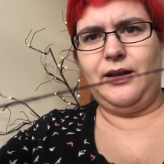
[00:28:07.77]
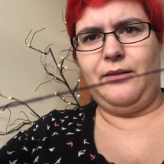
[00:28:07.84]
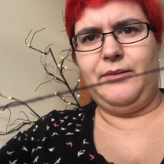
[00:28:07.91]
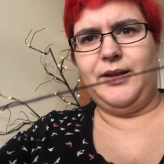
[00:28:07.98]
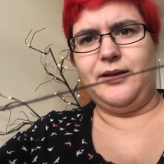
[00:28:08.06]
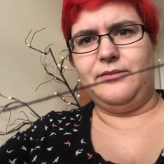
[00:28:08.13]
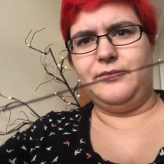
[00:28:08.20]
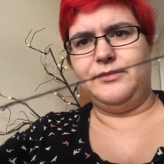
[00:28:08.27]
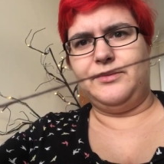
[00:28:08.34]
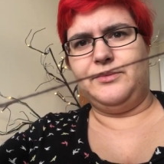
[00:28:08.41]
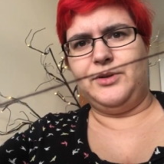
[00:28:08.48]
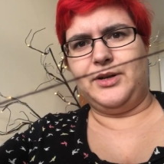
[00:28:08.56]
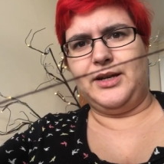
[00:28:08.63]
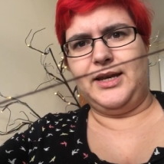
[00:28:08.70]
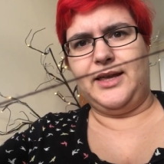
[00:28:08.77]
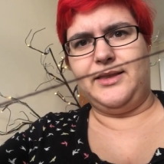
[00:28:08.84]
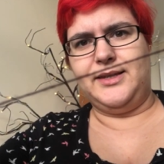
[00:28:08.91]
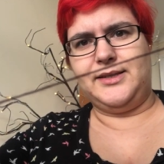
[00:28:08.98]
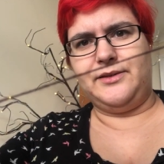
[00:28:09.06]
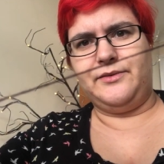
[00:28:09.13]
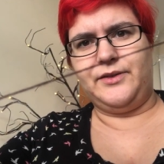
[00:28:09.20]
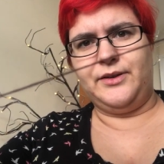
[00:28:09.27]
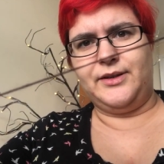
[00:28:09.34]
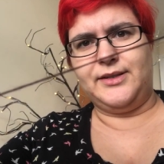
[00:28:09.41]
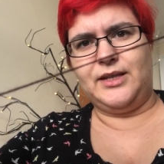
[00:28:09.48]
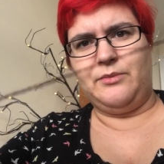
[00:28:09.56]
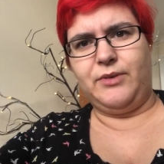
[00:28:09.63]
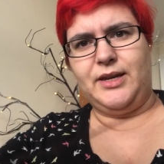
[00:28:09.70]
I mean, I'm not going to get this to
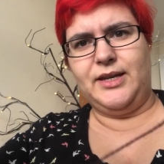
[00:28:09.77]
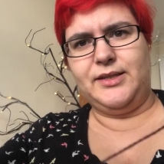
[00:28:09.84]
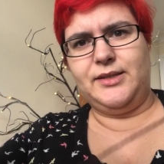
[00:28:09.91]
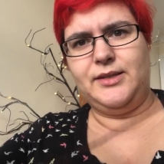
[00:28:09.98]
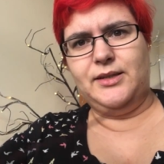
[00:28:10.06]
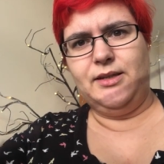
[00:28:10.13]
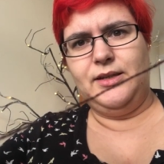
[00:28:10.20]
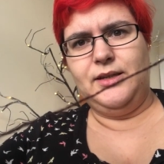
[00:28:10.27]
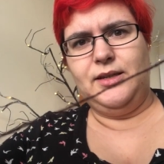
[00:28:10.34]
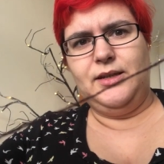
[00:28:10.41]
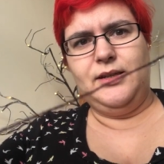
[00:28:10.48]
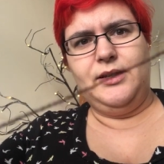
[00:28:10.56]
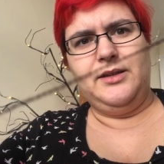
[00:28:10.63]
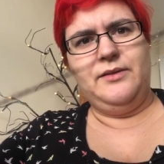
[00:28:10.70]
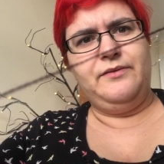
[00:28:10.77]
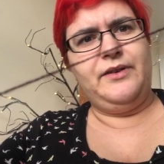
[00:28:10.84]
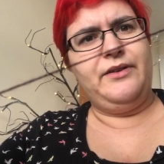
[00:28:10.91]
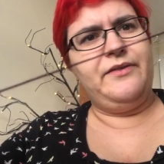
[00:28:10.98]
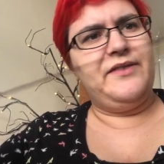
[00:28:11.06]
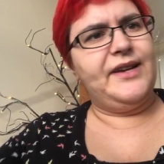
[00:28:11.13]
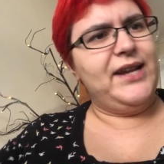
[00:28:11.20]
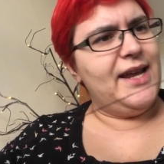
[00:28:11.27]
focus, am I? It's very thin.